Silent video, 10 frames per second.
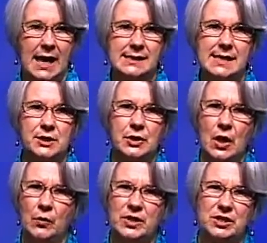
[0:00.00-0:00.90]
And said,
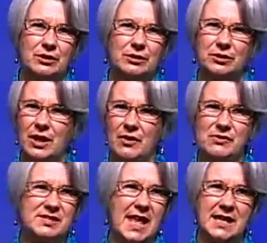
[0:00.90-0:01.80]
we should
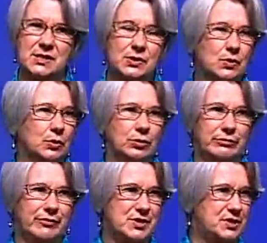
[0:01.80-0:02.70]
close that
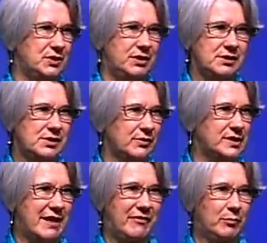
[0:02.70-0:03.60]
school for students who are
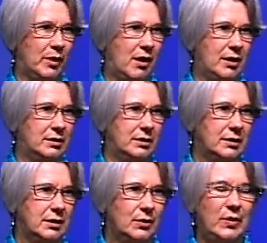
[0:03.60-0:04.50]
deaf and blind.
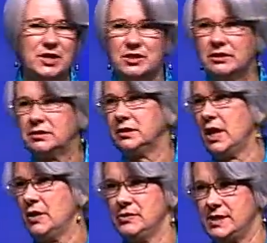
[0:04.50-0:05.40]
We should
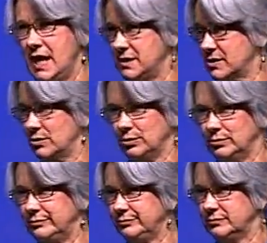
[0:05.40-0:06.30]
close that
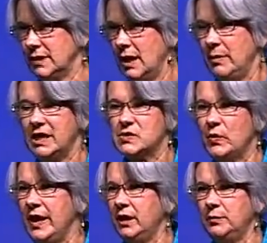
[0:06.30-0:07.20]
school because
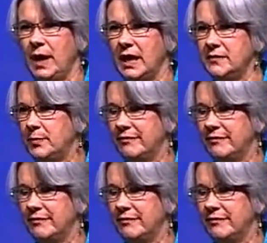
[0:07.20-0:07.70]
we could probably